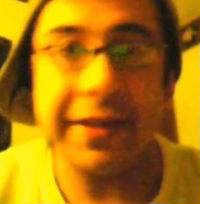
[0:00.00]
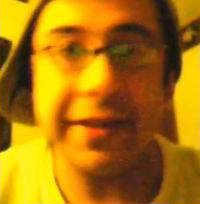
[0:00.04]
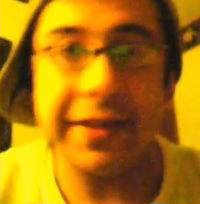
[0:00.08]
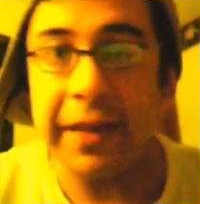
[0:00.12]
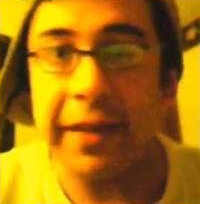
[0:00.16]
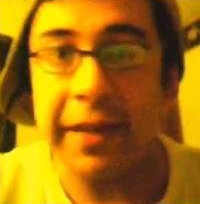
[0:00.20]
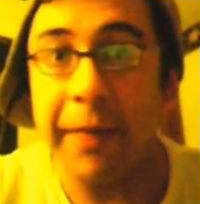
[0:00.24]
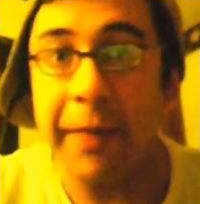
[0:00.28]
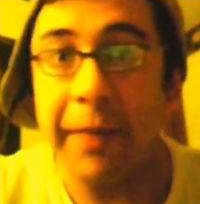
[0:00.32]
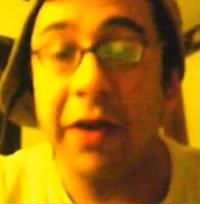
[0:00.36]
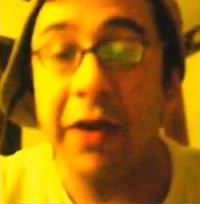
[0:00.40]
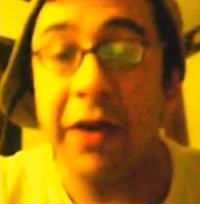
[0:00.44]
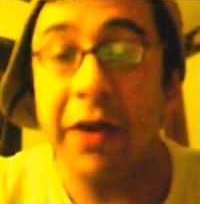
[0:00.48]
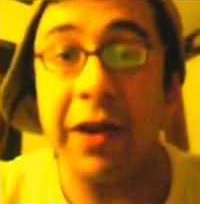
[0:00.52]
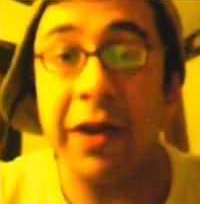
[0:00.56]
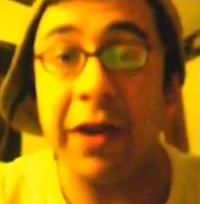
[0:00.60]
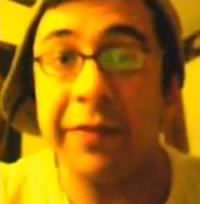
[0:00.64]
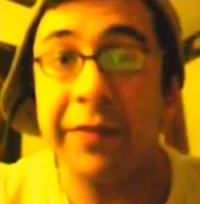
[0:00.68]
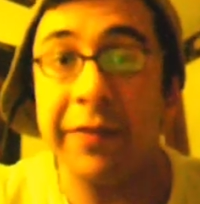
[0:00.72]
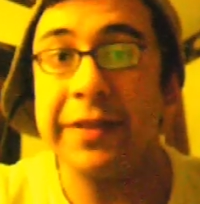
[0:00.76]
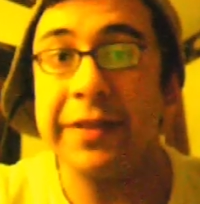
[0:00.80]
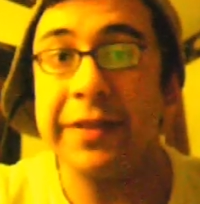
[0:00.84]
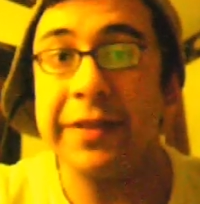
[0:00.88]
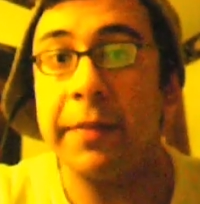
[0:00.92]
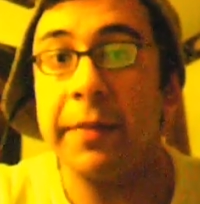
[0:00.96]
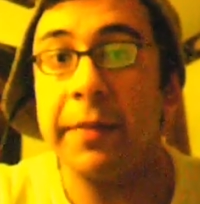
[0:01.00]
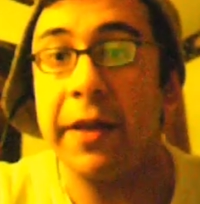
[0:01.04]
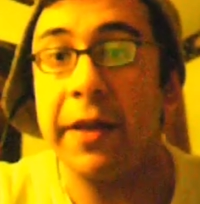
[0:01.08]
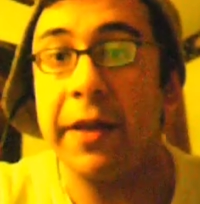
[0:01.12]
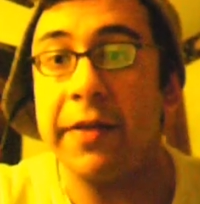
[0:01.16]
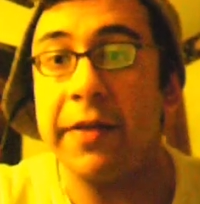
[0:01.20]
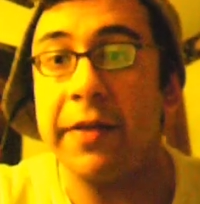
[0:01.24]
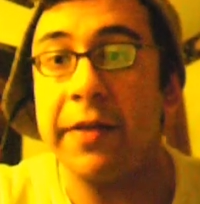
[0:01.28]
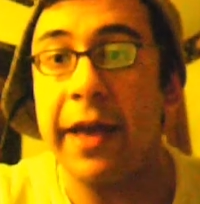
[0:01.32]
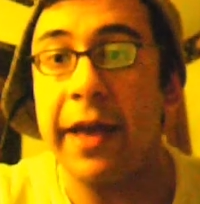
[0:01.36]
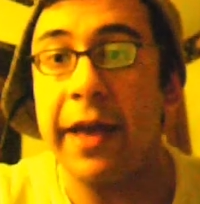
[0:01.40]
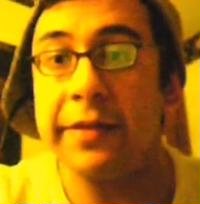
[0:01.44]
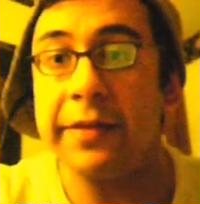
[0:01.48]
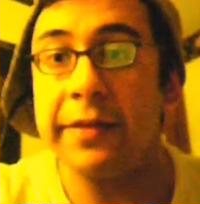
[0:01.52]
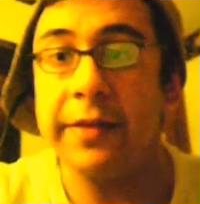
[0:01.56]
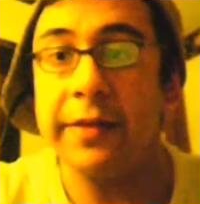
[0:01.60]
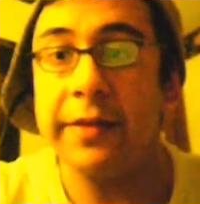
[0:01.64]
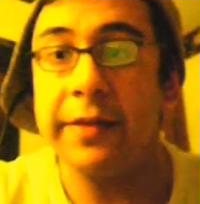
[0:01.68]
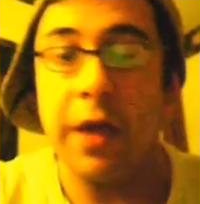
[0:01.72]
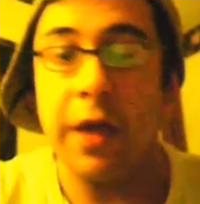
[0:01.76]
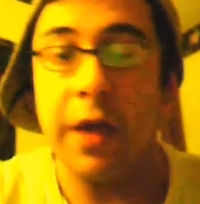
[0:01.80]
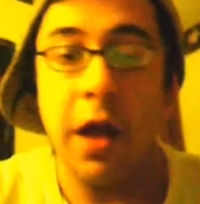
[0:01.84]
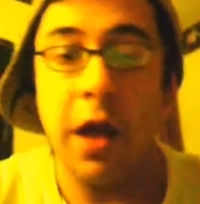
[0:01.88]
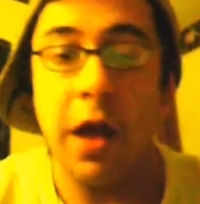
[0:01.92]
getting better and everyone's getting better decks.